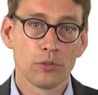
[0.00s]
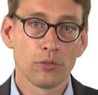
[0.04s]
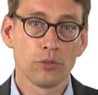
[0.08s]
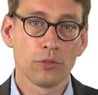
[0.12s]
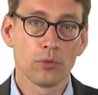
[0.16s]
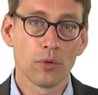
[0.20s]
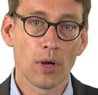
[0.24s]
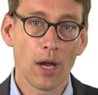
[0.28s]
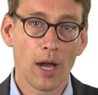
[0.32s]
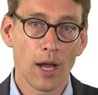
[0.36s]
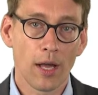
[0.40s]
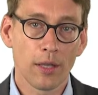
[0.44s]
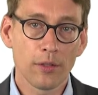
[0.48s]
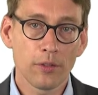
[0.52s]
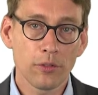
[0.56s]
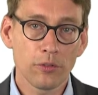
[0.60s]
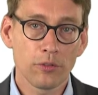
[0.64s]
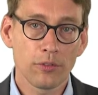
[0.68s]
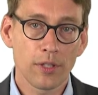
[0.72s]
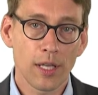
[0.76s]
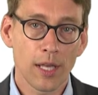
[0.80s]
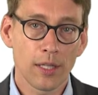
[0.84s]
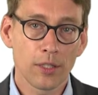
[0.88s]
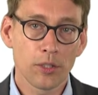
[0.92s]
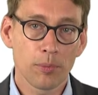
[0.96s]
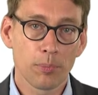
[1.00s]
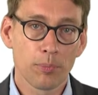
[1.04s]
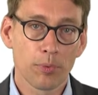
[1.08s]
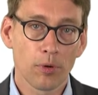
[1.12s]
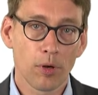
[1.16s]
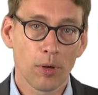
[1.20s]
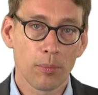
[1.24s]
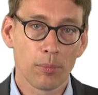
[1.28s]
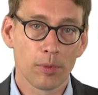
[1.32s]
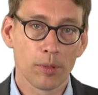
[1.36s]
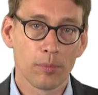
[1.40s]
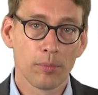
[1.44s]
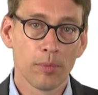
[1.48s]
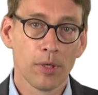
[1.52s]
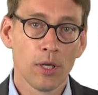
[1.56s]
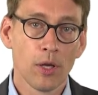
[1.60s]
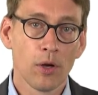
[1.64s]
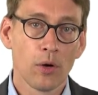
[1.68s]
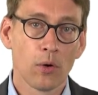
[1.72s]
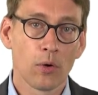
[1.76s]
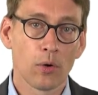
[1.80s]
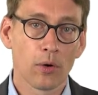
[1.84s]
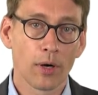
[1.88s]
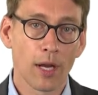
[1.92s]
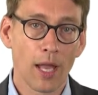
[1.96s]
To understand the problem
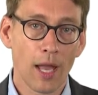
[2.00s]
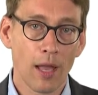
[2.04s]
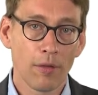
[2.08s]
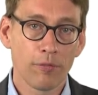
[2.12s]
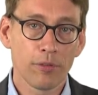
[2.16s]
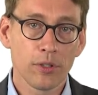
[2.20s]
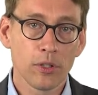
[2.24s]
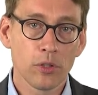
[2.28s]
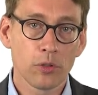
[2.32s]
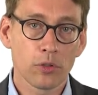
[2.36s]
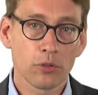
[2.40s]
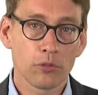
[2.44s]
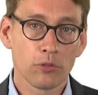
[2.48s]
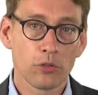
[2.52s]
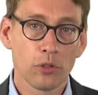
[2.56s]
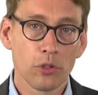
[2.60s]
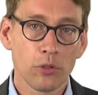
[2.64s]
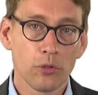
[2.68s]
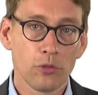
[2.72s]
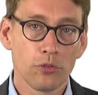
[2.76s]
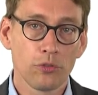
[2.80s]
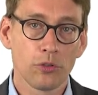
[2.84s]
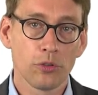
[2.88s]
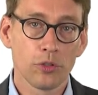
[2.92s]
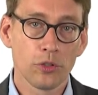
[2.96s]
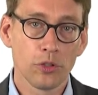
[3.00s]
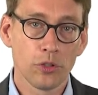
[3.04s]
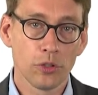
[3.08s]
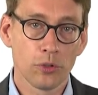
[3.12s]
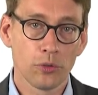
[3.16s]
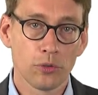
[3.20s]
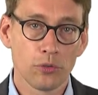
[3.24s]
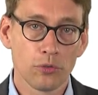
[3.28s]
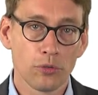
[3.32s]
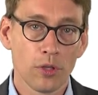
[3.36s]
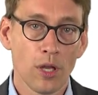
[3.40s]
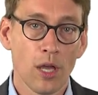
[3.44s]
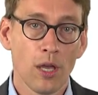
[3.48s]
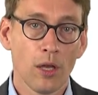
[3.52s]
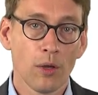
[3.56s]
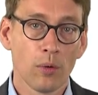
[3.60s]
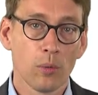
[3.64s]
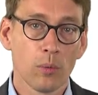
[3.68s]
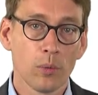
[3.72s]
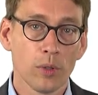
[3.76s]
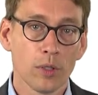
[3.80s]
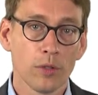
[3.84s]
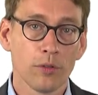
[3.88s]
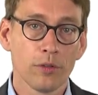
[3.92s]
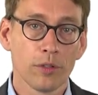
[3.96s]
or having your solution used
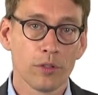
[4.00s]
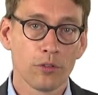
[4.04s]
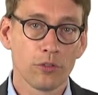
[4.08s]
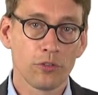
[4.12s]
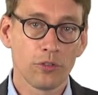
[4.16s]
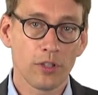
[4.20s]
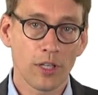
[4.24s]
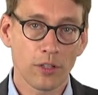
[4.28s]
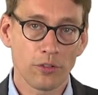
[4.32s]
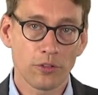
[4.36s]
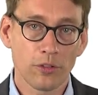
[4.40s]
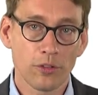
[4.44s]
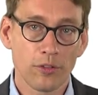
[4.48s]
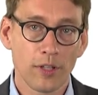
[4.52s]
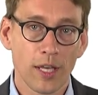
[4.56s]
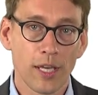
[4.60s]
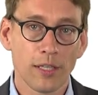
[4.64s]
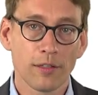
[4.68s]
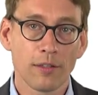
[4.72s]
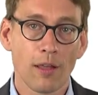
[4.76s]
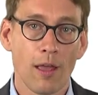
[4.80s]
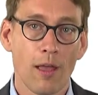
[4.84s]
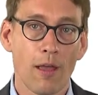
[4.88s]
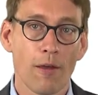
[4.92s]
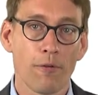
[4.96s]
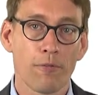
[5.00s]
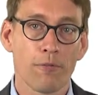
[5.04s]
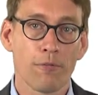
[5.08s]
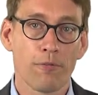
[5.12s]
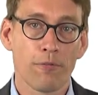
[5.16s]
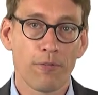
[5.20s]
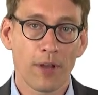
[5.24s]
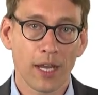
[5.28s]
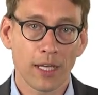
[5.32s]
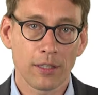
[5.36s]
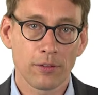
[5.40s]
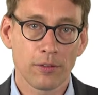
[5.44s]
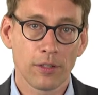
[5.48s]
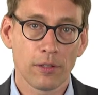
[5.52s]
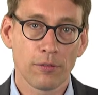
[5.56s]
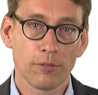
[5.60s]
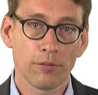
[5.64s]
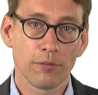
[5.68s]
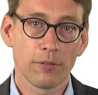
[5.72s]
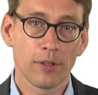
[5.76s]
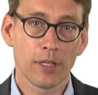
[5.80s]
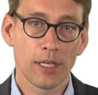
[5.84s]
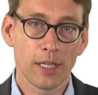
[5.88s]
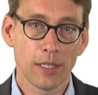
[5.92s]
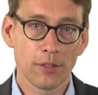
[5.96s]
will necessitate
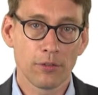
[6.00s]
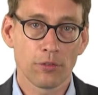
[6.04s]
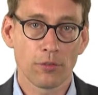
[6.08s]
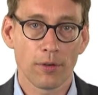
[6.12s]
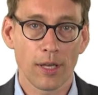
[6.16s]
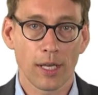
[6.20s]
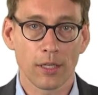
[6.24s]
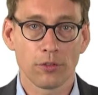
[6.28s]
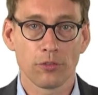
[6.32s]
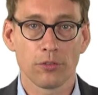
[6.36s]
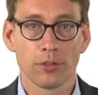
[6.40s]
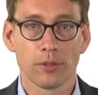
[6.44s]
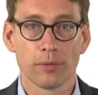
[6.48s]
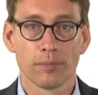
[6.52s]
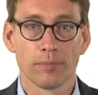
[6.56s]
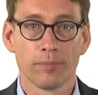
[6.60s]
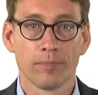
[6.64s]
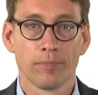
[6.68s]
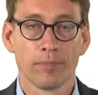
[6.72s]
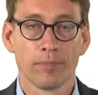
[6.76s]
effective interaction.